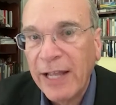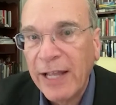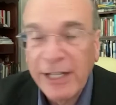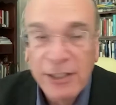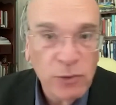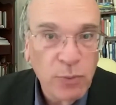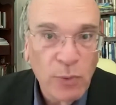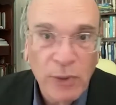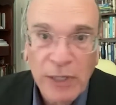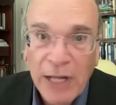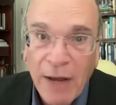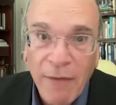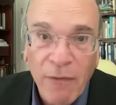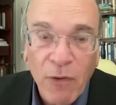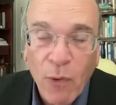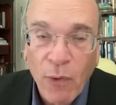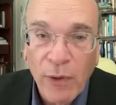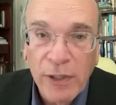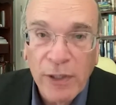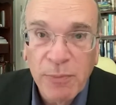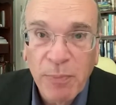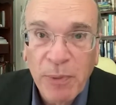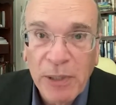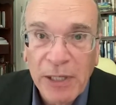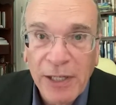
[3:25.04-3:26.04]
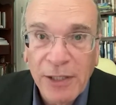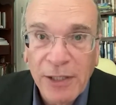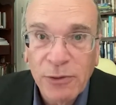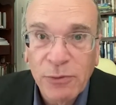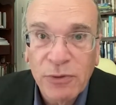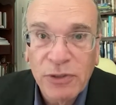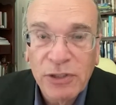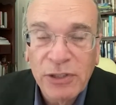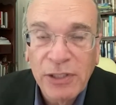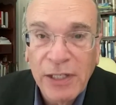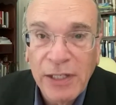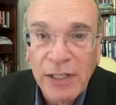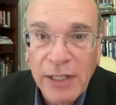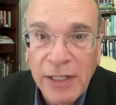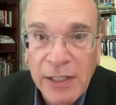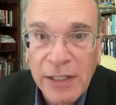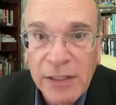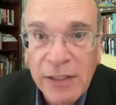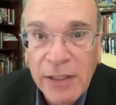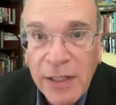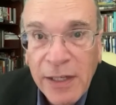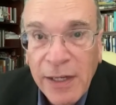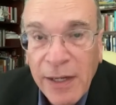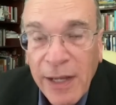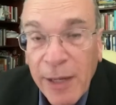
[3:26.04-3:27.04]
that's what I've always been interested
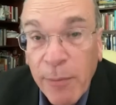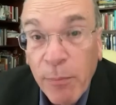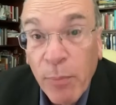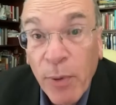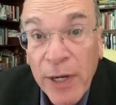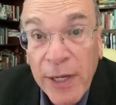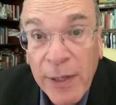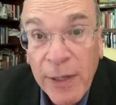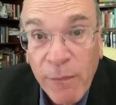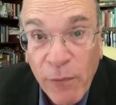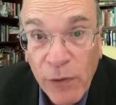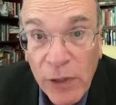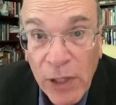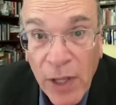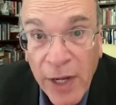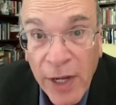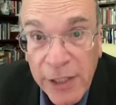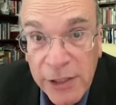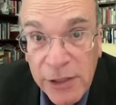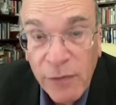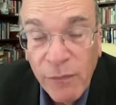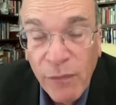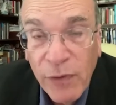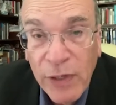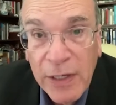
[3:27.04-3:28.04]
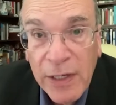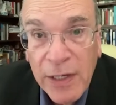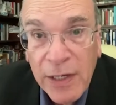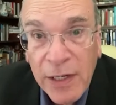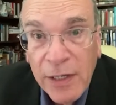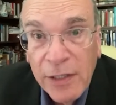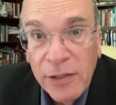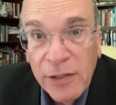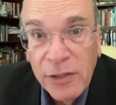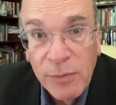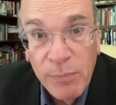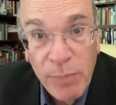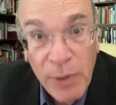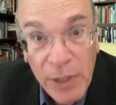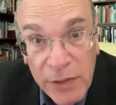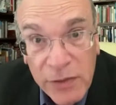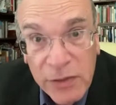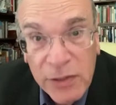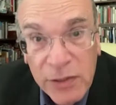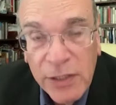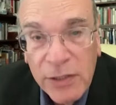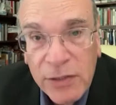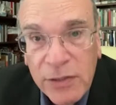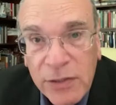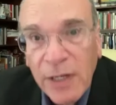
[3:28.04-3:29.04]
in bringing philosophy to
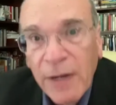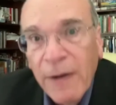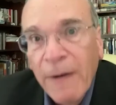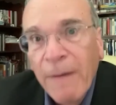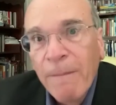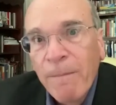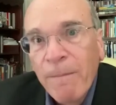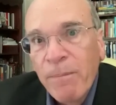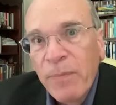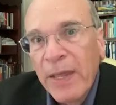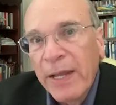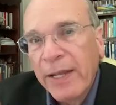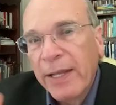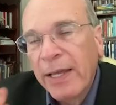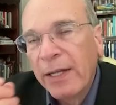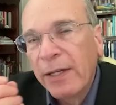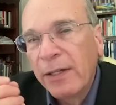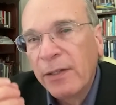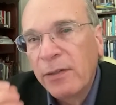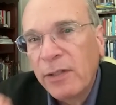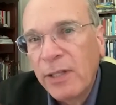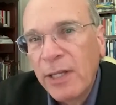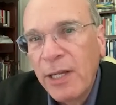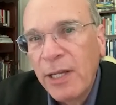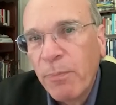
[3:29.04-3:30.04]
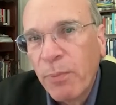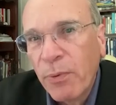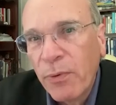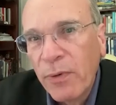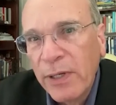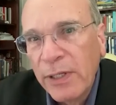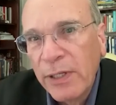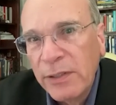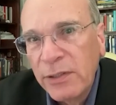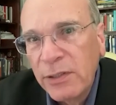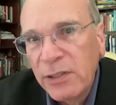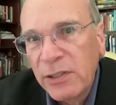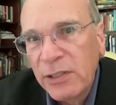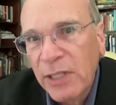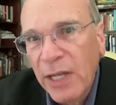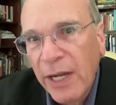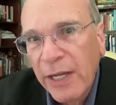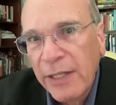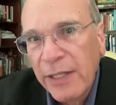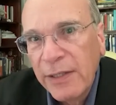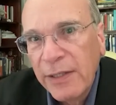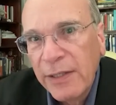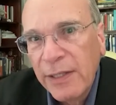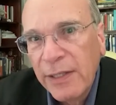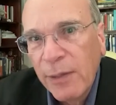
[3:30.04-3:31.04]
business, that kind of deeper
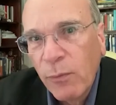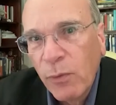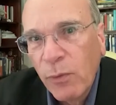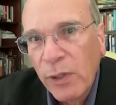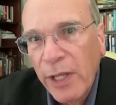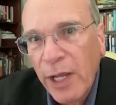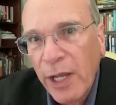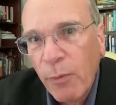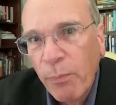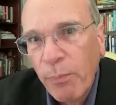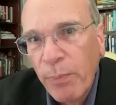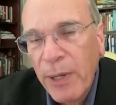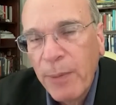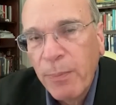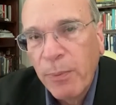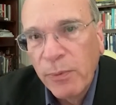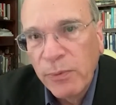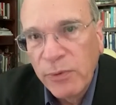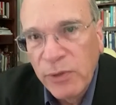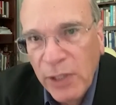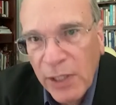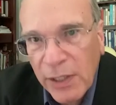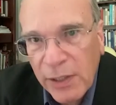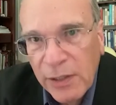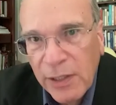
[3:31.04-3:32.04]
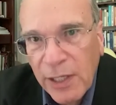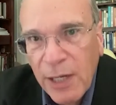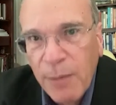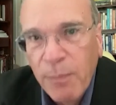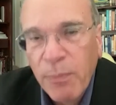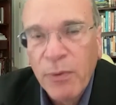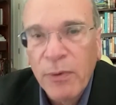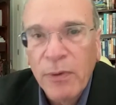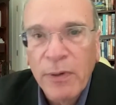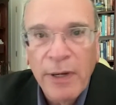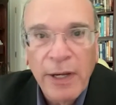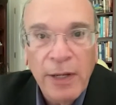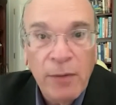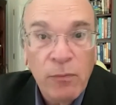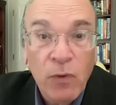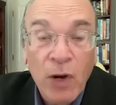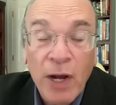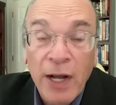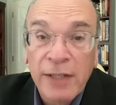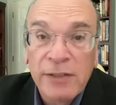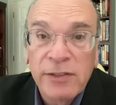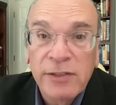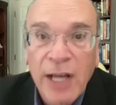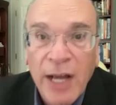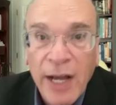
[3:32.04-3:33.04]
insight that will help people dig deeper and
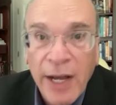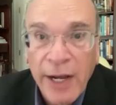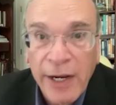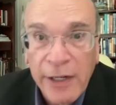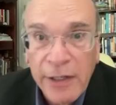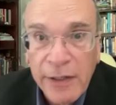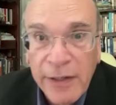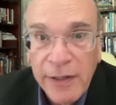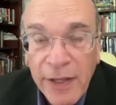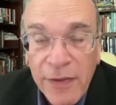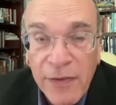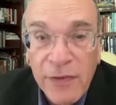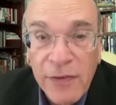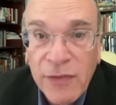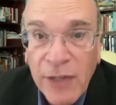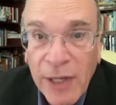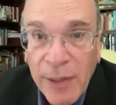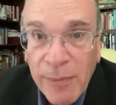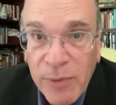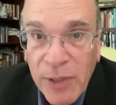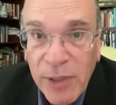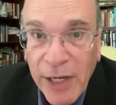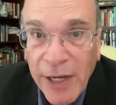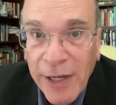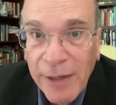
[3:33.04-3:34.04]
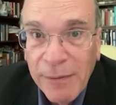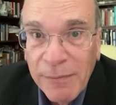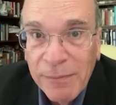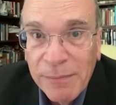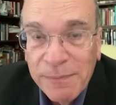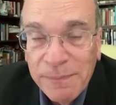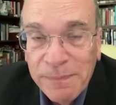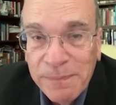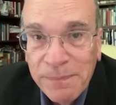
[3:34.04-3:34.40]
rise higher at the same time.